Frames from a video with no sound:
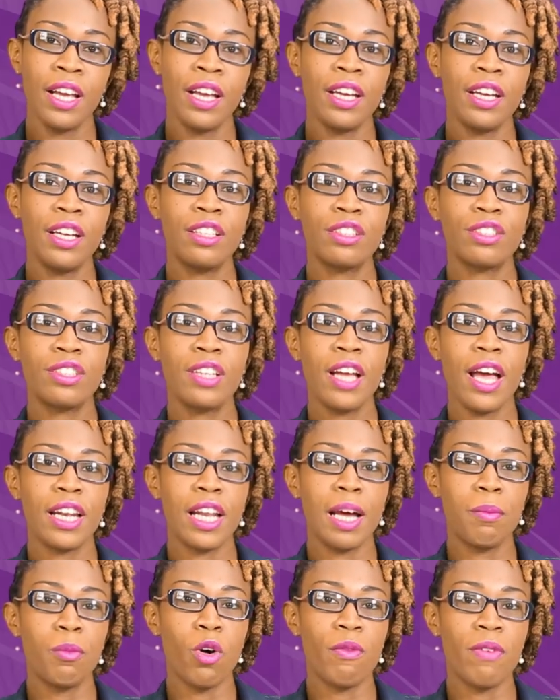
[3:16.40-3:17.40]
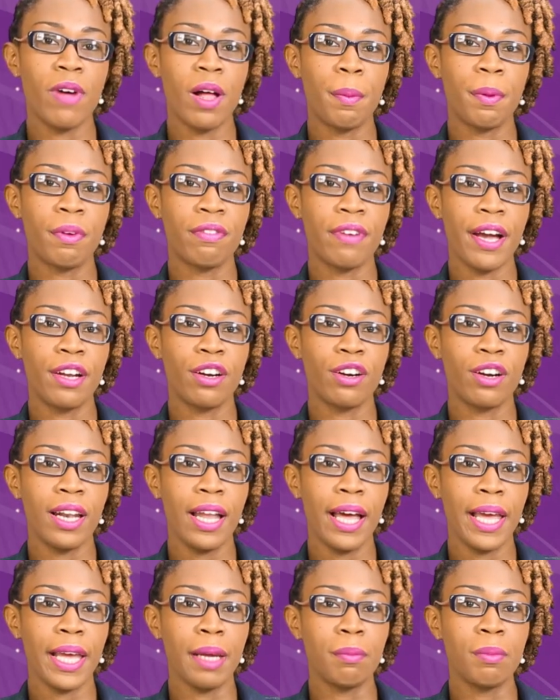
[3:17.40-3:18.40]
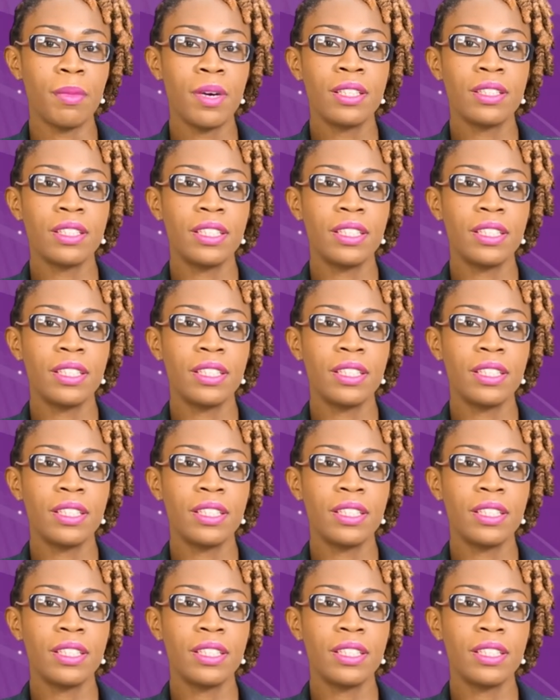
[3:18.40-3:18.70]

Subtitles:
Internet and mobile provider Lime